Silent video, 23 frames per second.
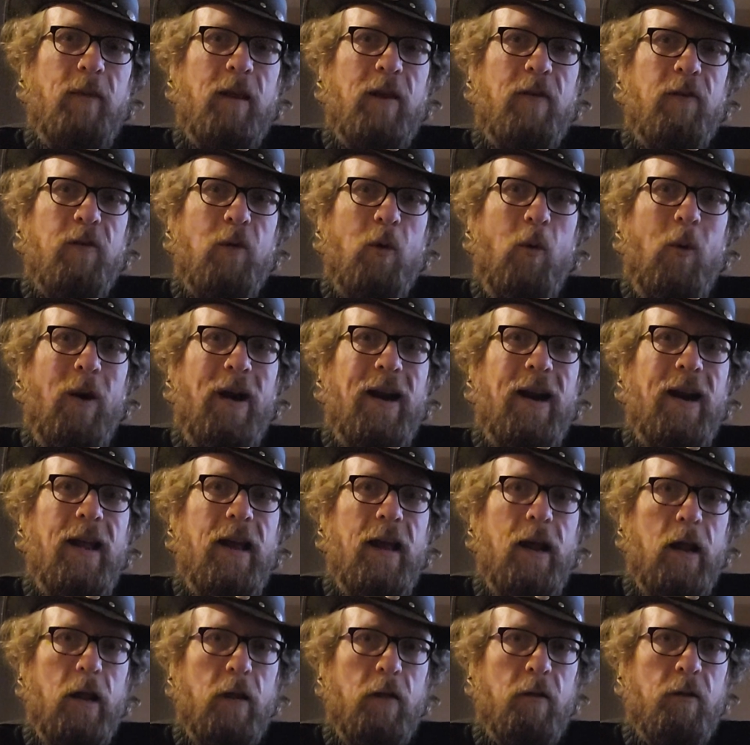it for what it
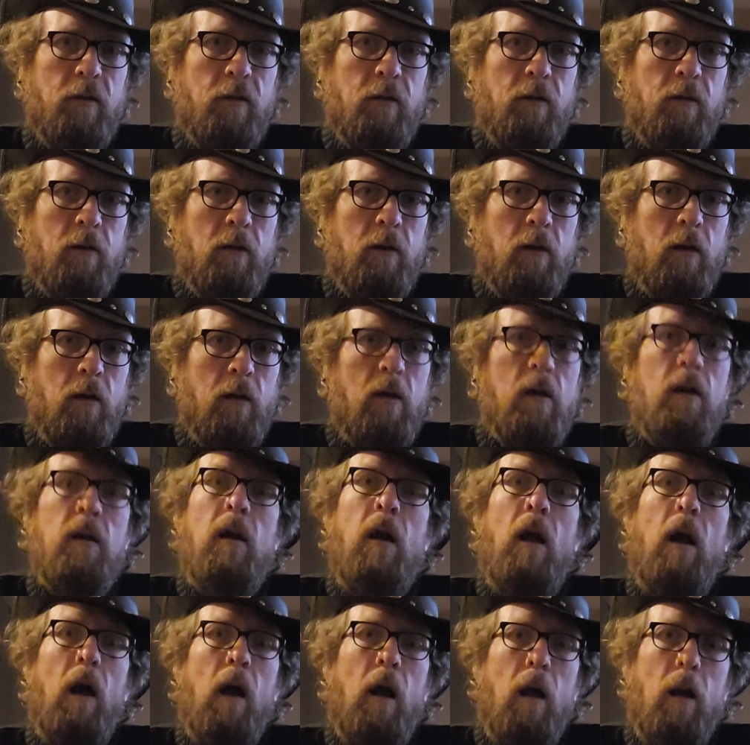is.
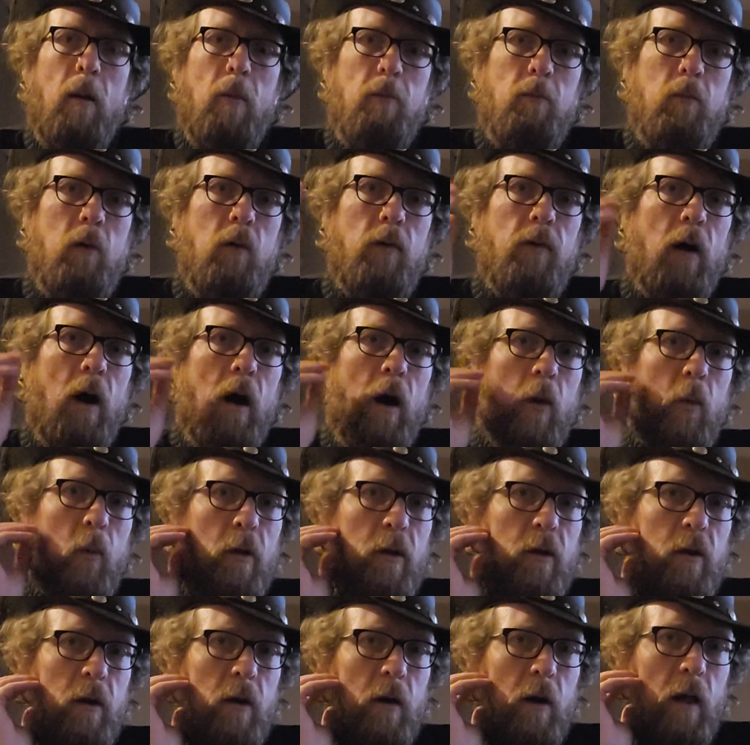Move on
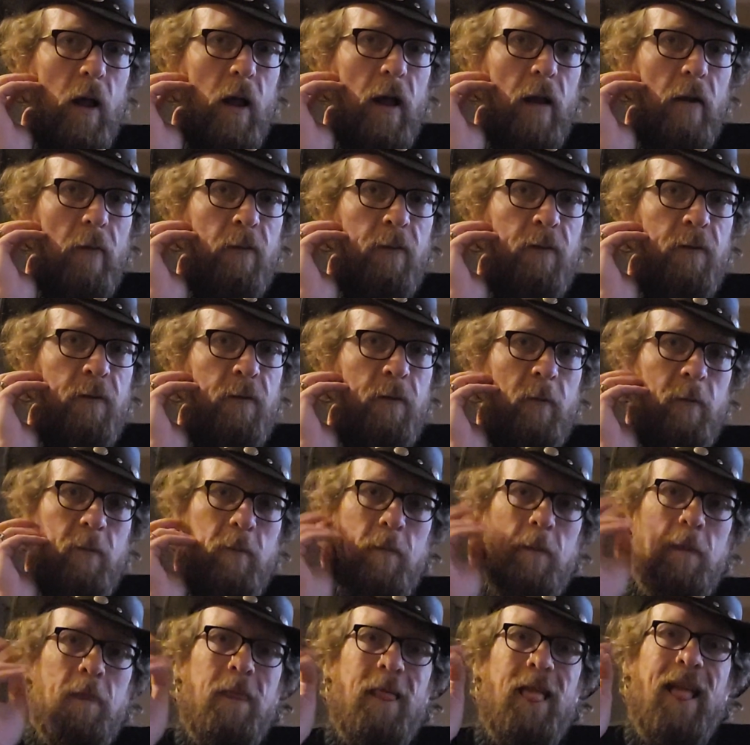with your life.
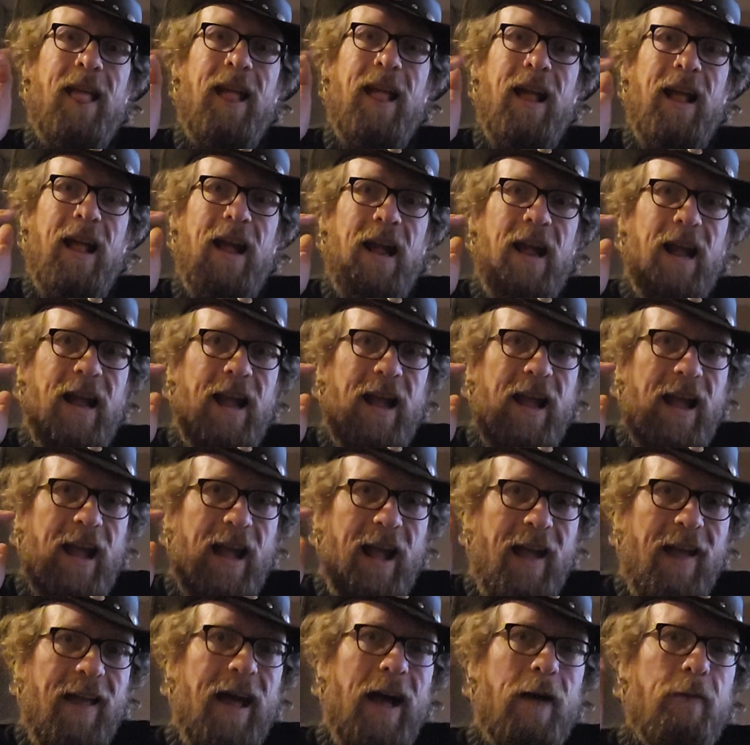
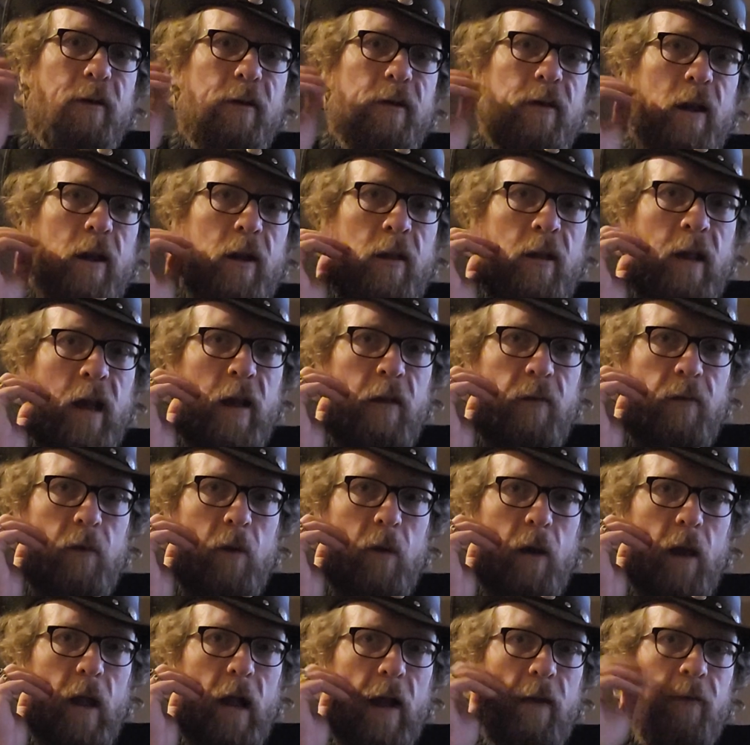Have a
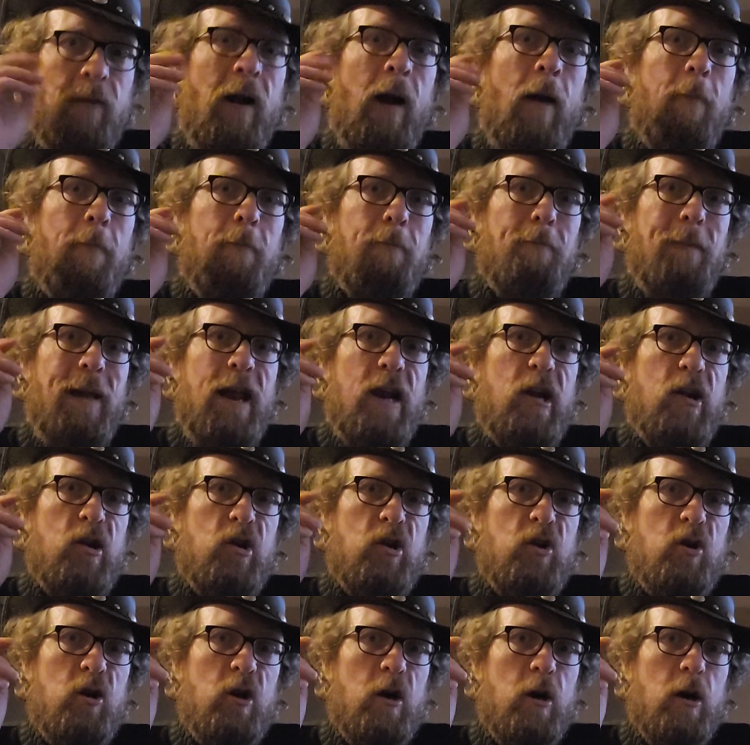successful life. Make
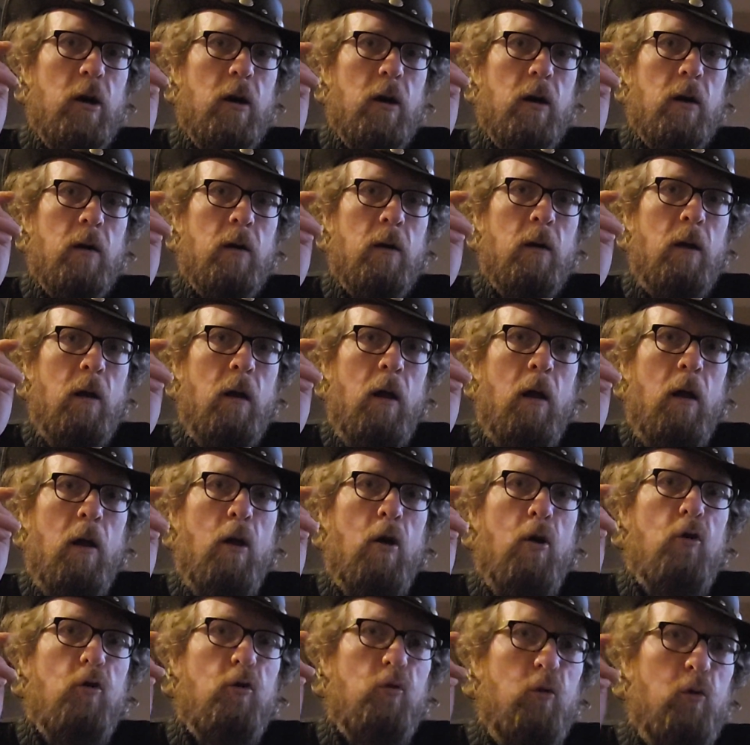sure
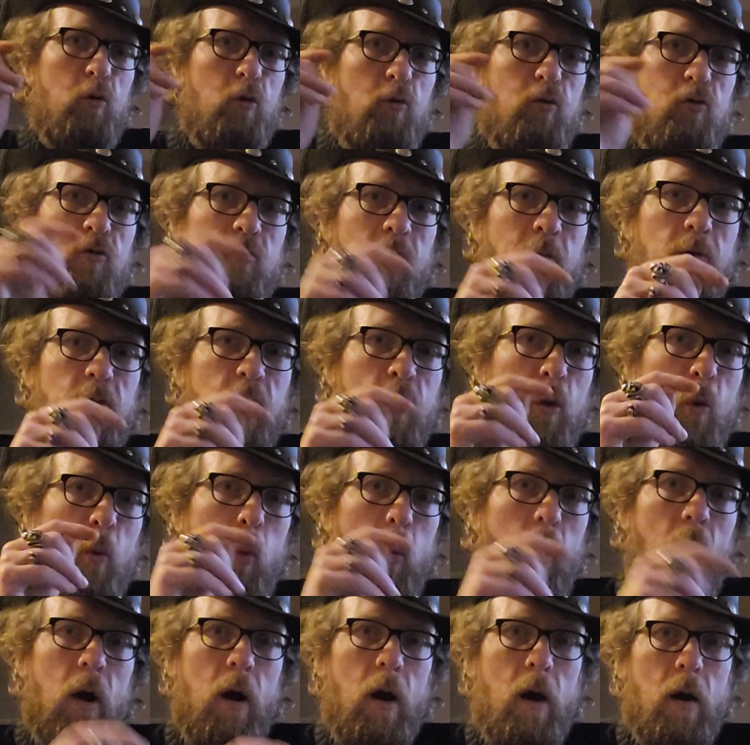to, grow, to
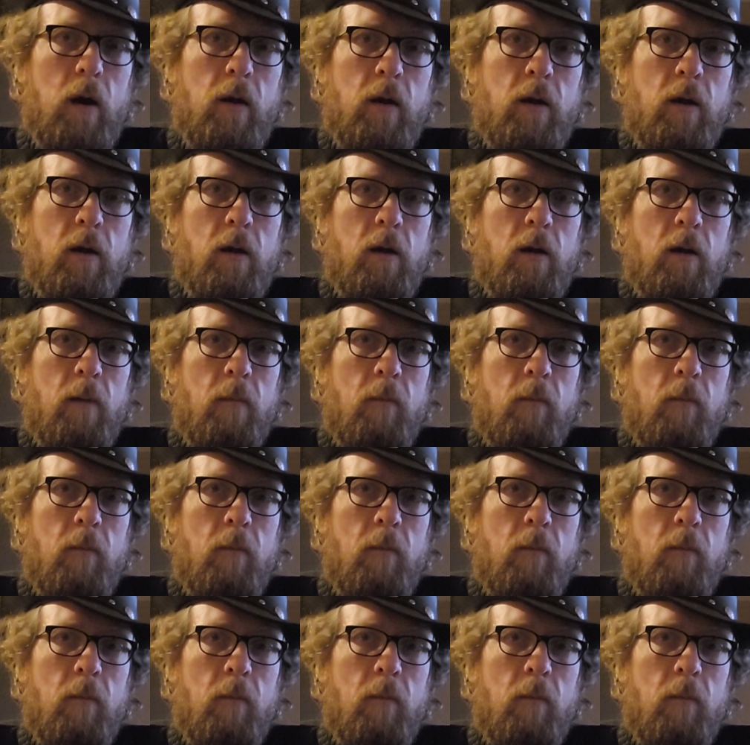work